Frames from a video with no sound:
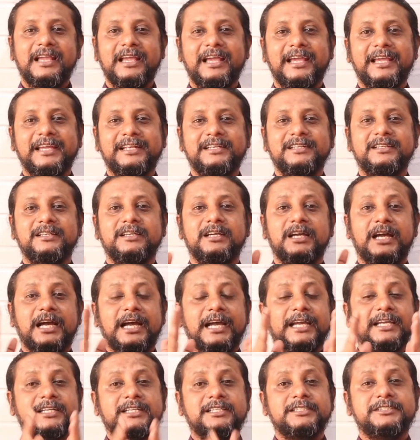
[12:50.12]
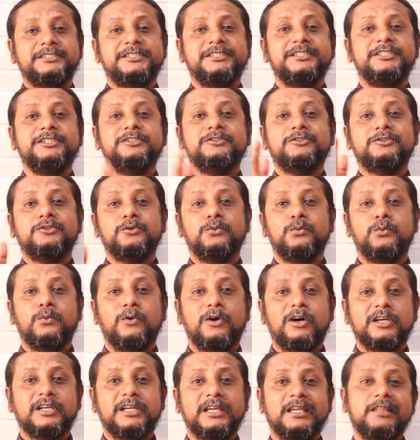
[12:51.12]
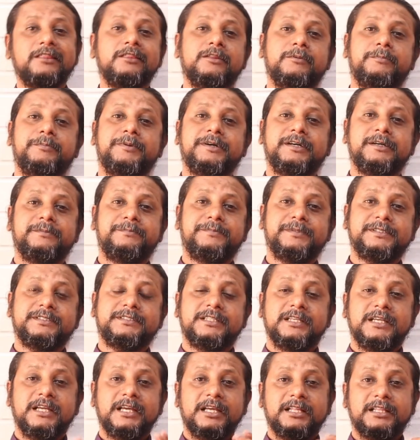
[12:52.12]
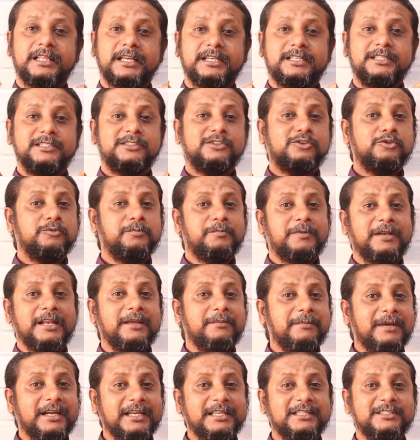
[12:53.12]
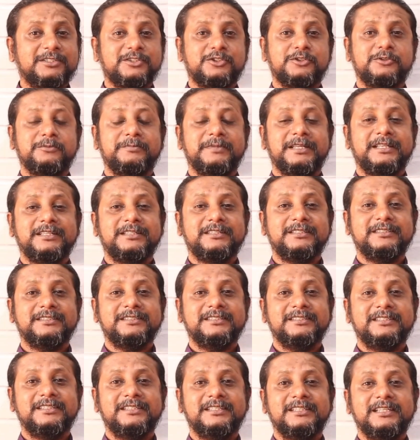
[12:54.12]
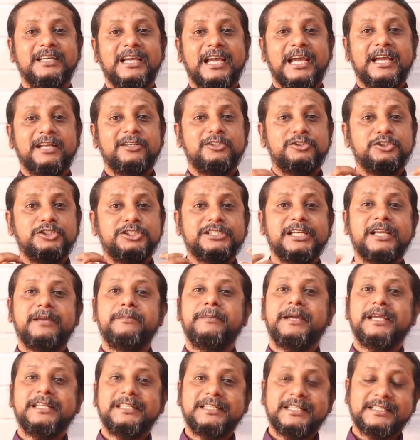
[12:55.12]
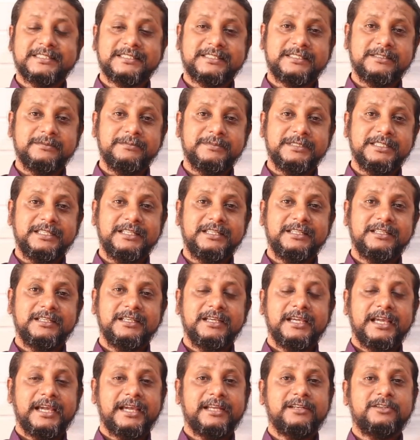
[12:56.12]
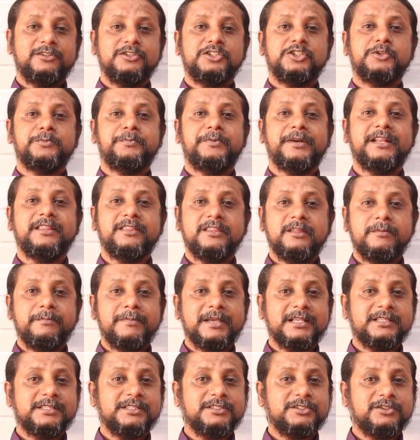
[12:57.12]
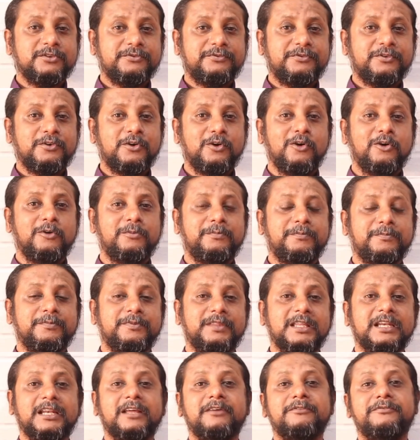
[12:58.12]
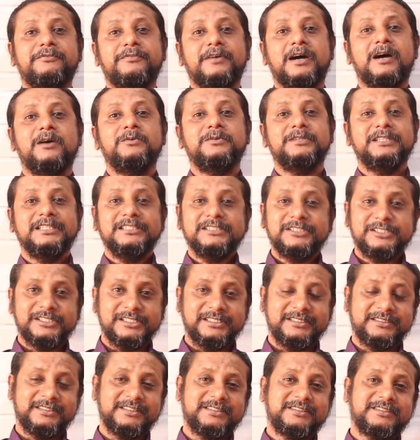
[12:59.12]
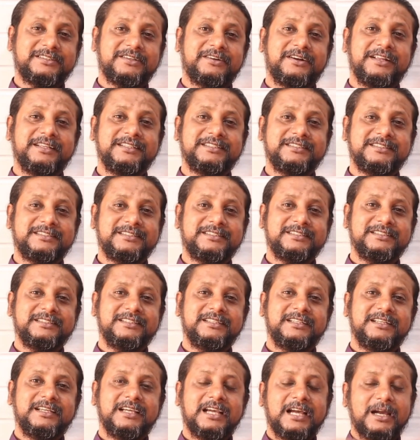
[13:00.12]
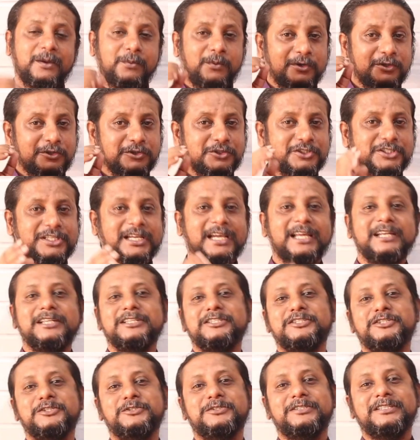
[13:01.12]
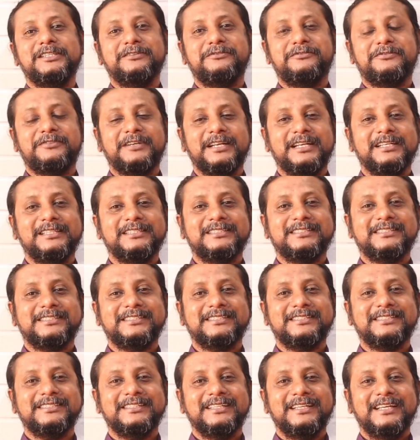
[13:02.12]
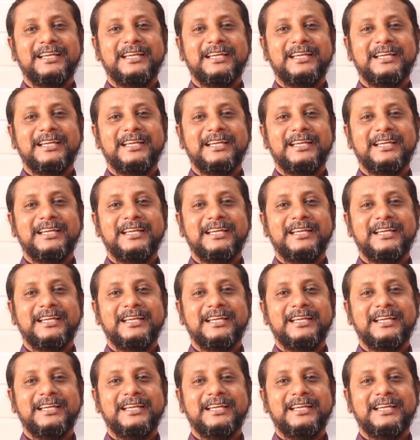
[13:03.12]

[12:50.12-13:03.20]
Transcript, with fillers: And I continue to walk in the purpose that is to play my instrument and to share my testimony and to spread the message of hope that I found in Jesus Christ. I want to challenge you, dear friends,